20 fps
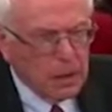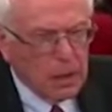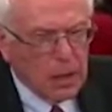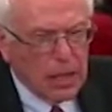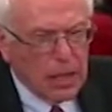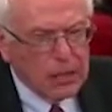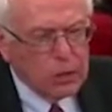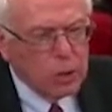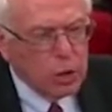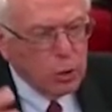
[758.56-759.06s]

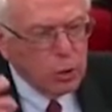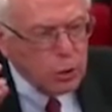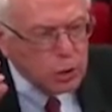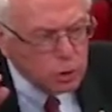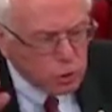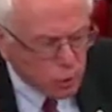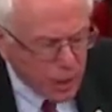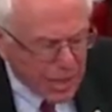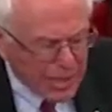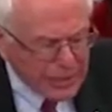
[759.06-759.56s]
is to
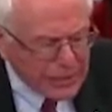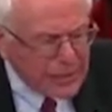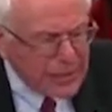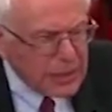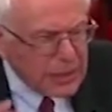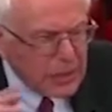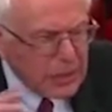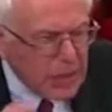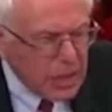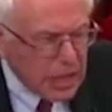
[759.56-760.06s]
address
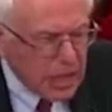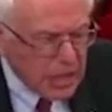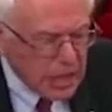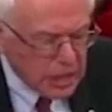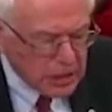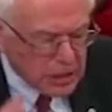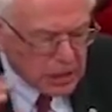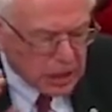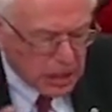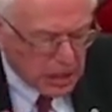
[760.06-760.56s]
the
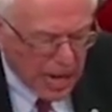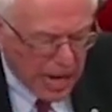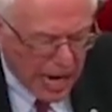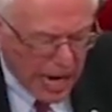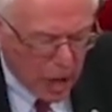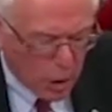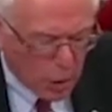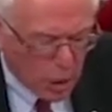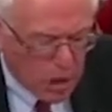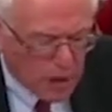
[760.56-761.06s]
needs that
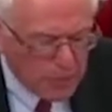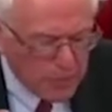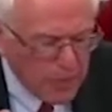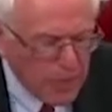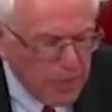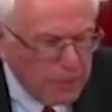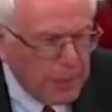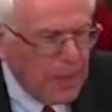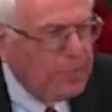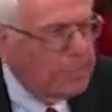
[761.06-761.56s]
our
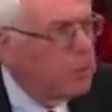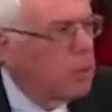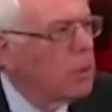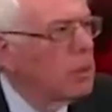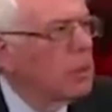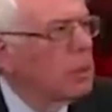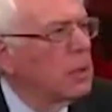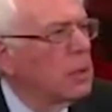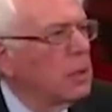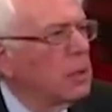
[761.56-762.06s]

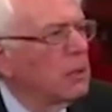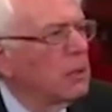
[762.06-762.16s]
people